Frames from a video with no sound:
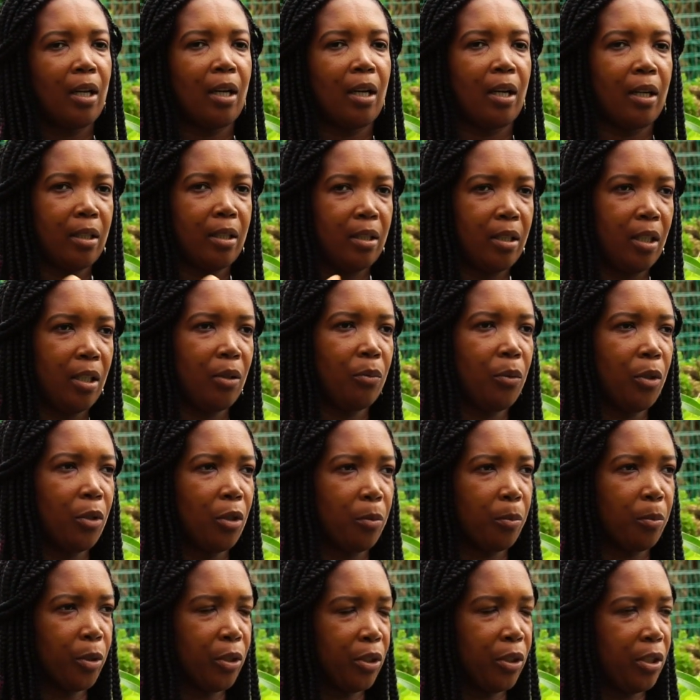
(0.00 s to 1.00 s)
And then we
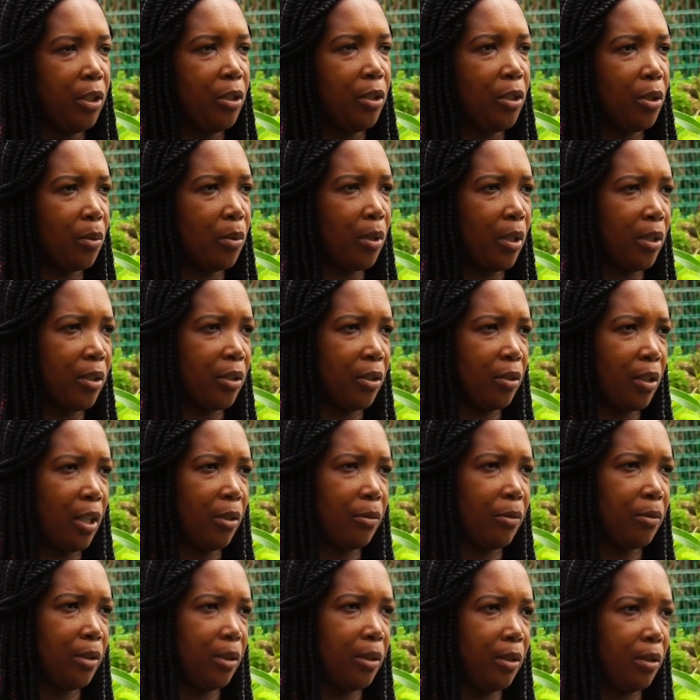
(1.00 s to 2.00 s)
could proceed towards
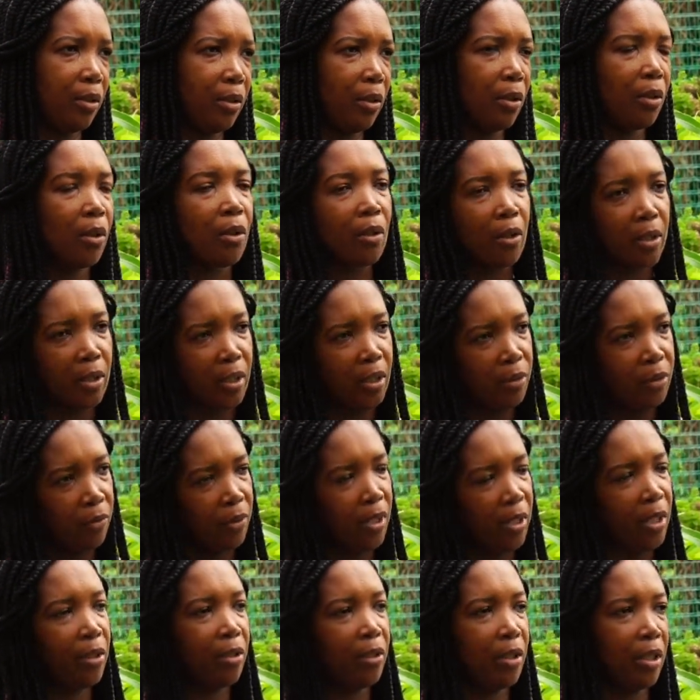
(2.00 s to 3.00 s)
grafting or even
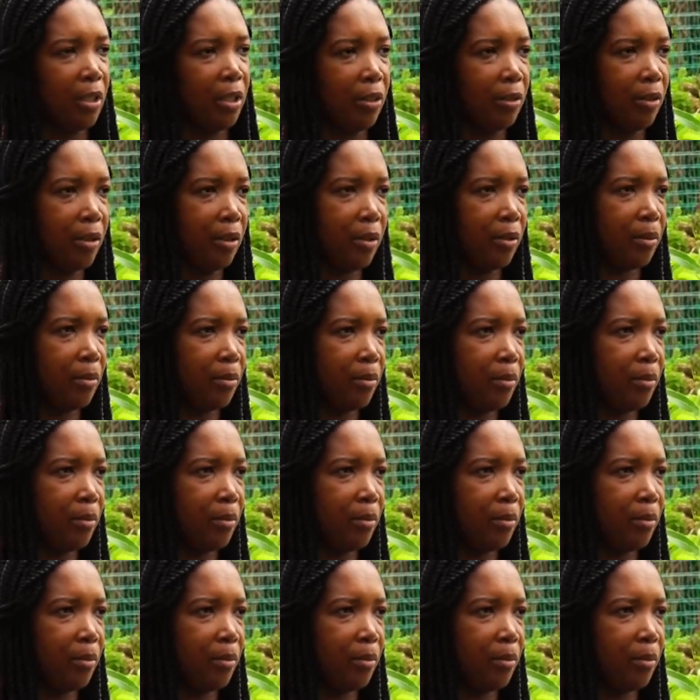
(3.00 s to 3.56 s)
air layering.